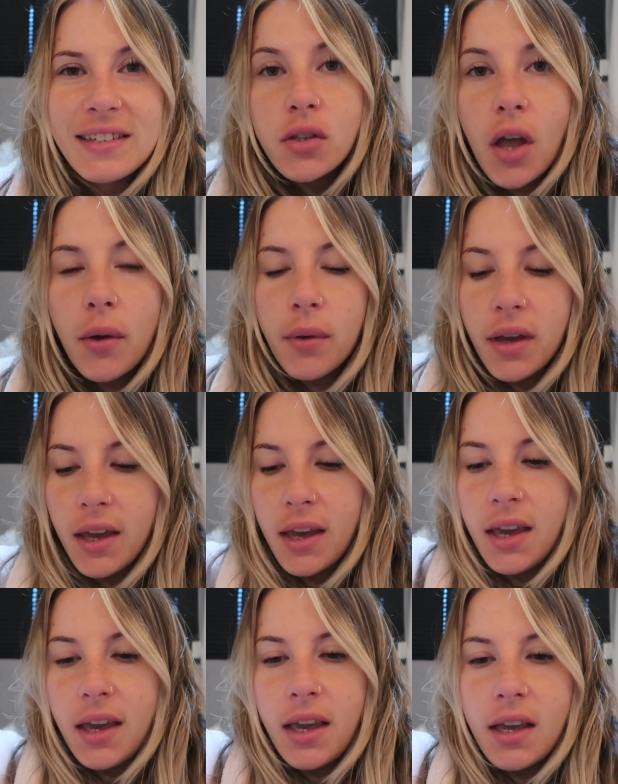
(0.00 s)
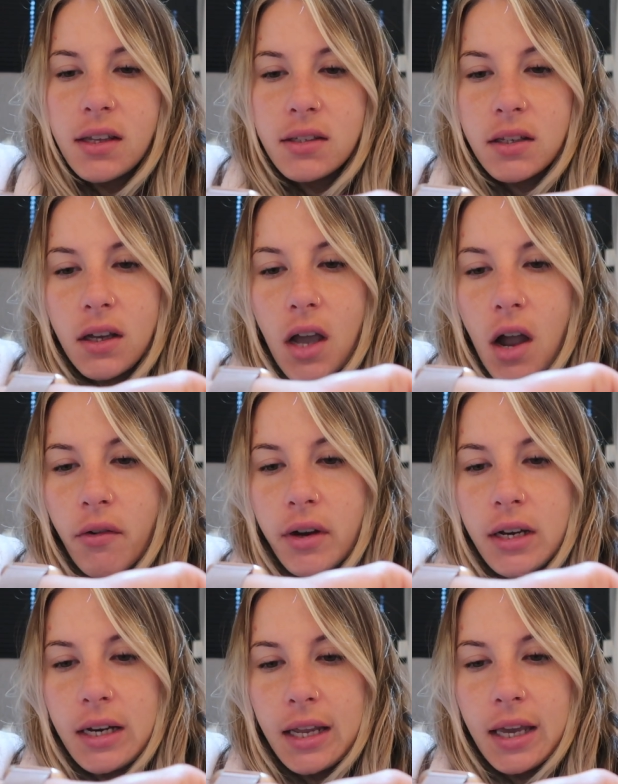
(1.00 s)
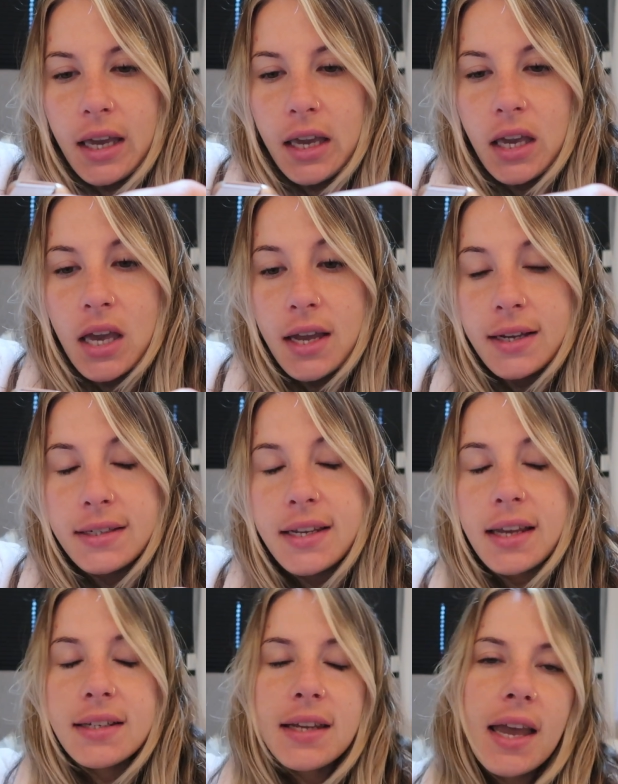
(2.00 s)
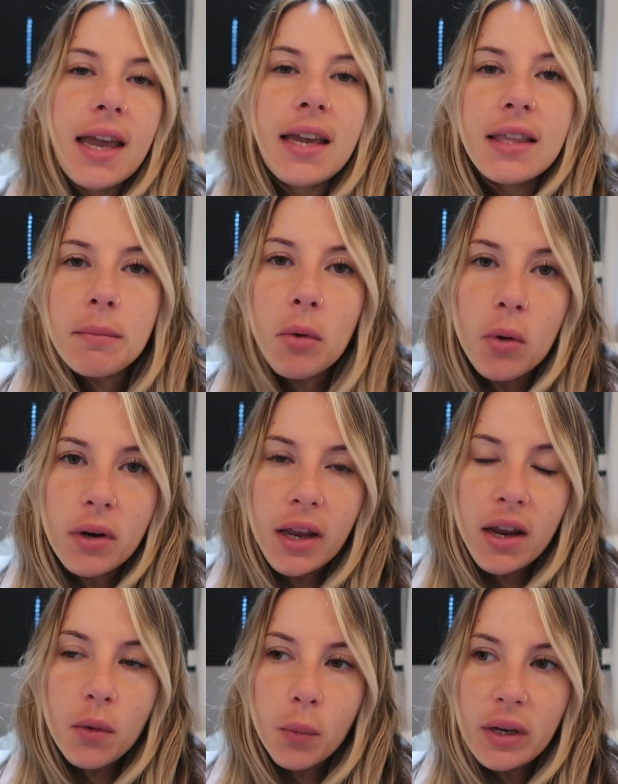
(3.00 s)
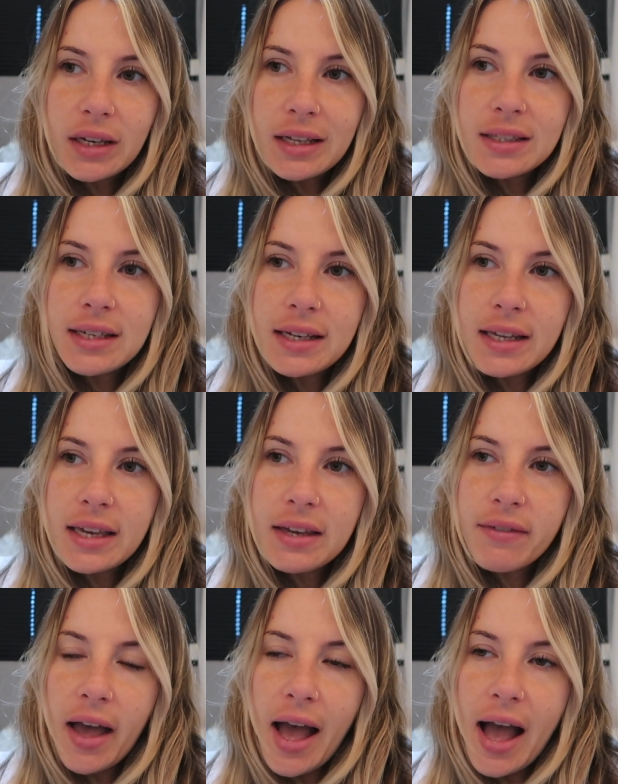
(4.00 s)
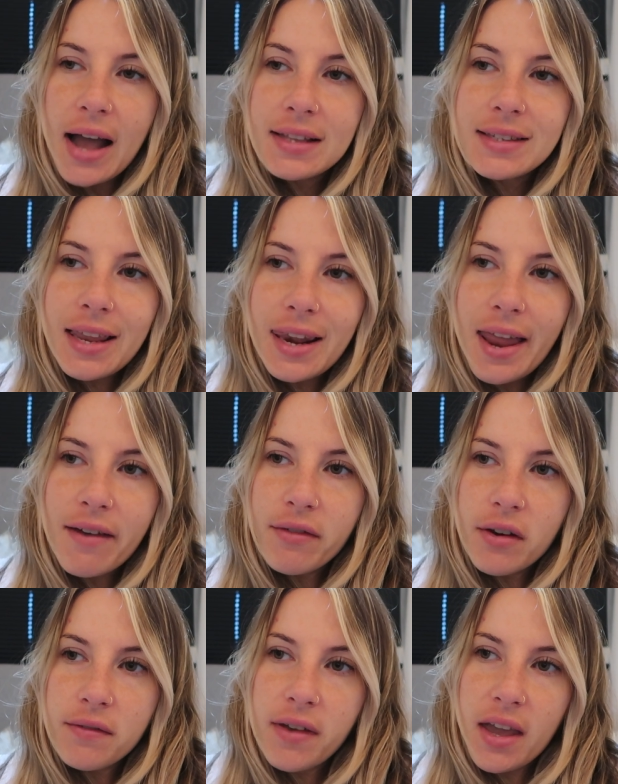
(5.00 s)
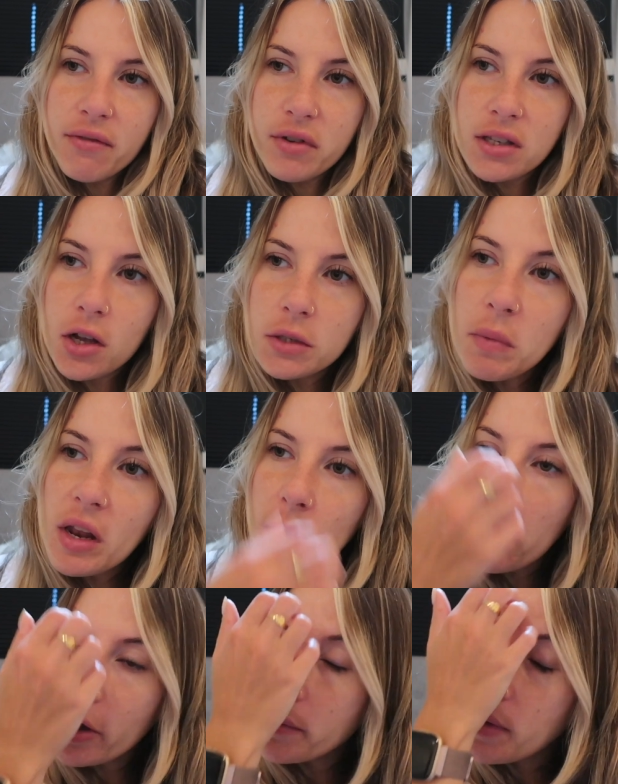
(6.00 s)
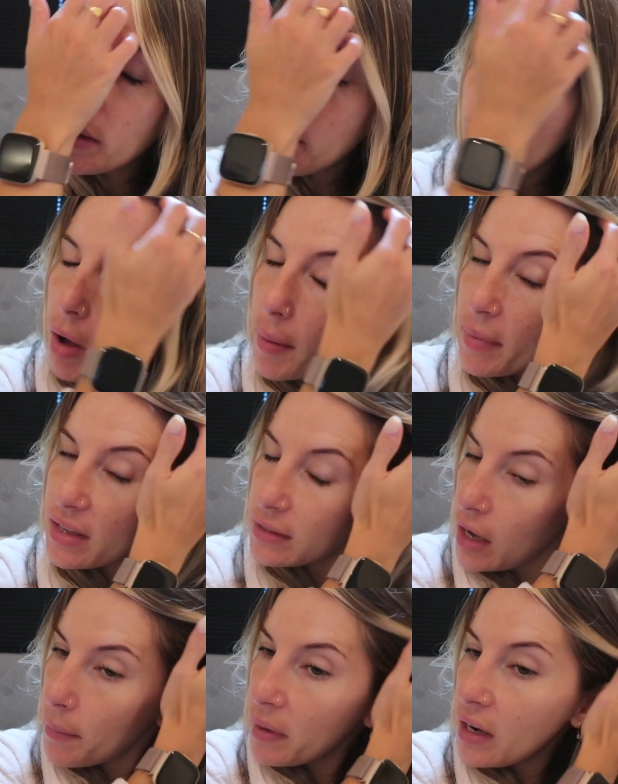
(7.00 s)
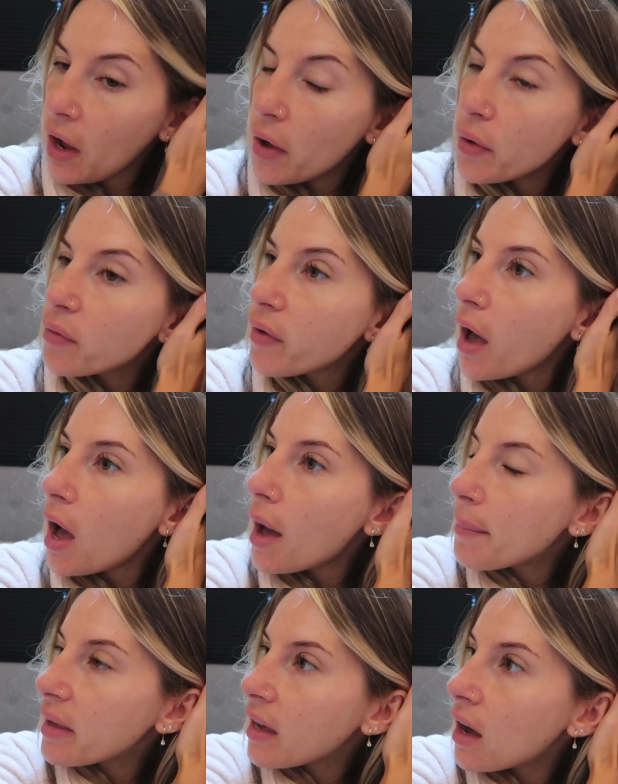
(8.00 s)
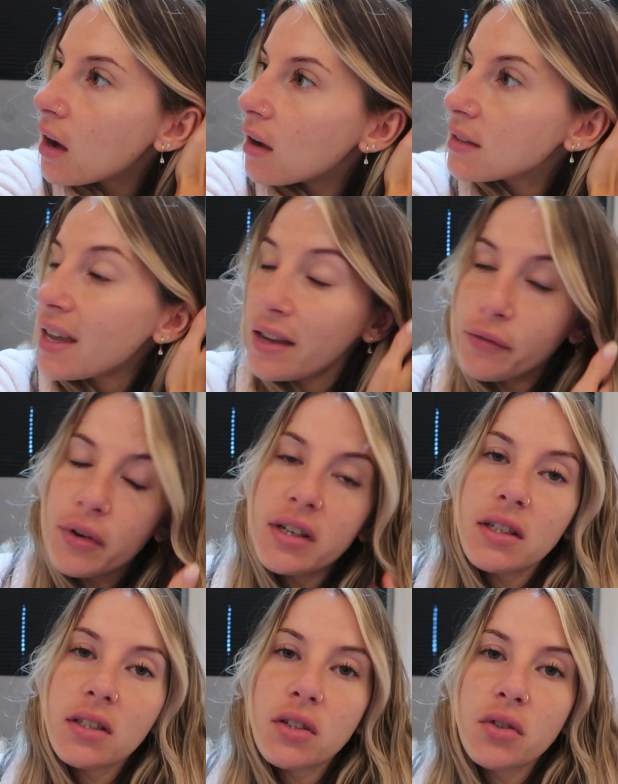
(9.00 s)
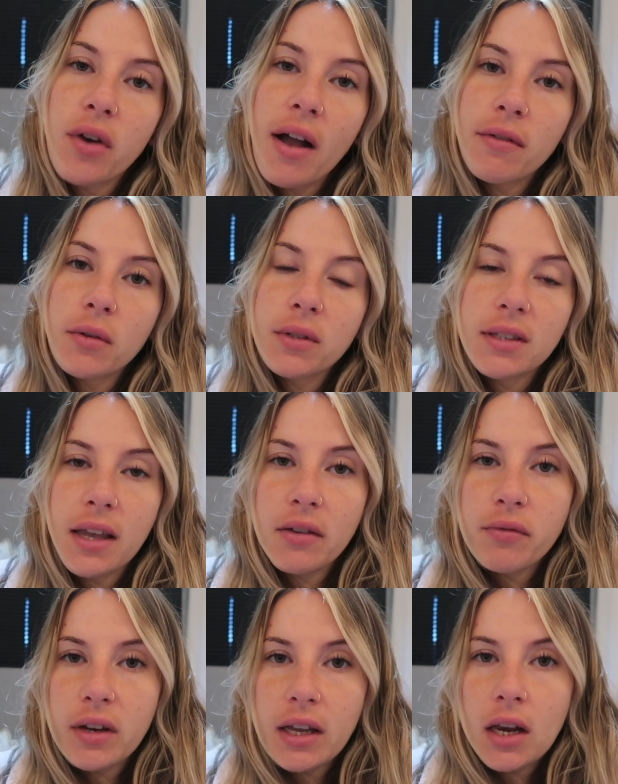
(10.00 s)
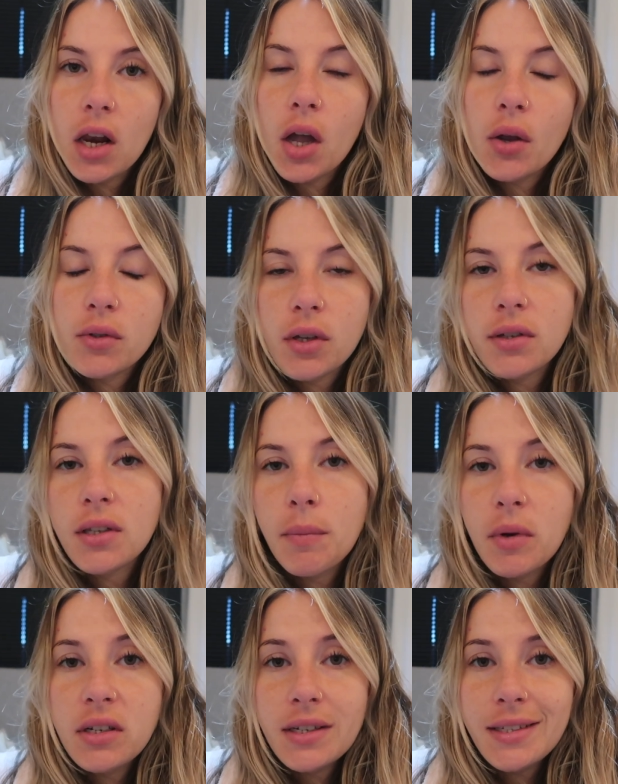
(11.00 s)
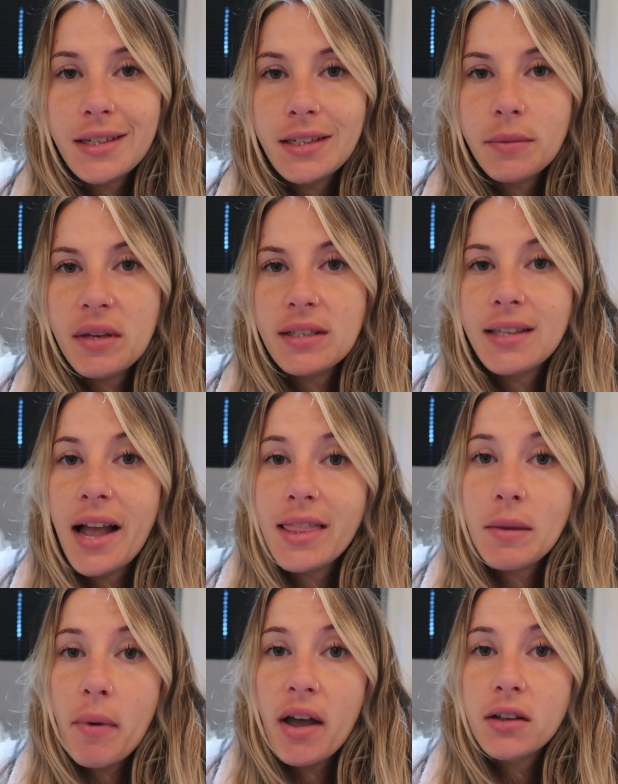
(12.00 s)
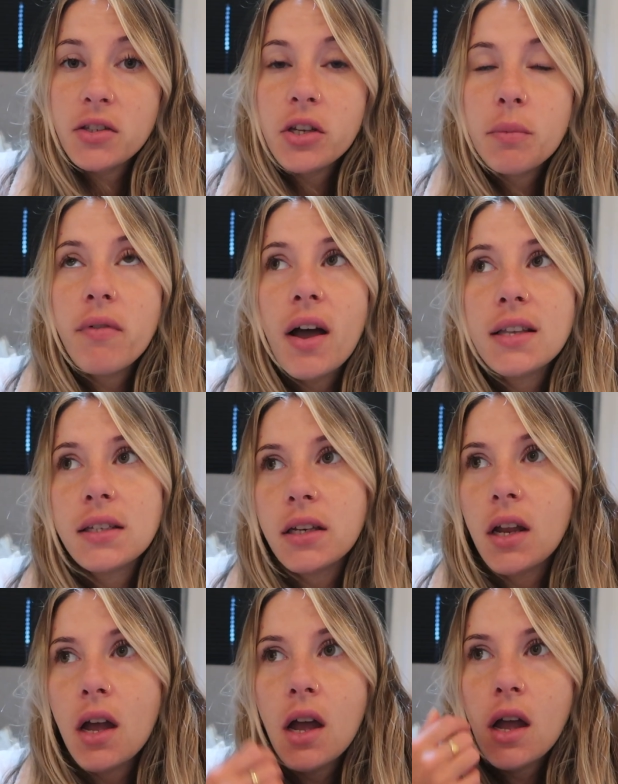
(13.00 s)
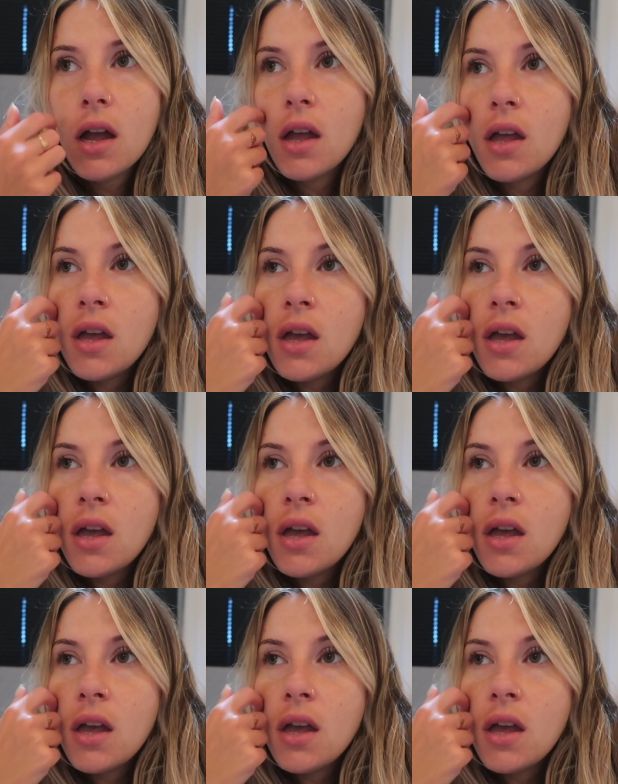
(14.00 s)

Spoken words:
So it is currently 10 to 8 in the morning. We need to leave at 11 for Avery's hospital appointment. My mum is coming over because Avery doesn't travel safely alone, so someone does need to be sat in the back supervising her.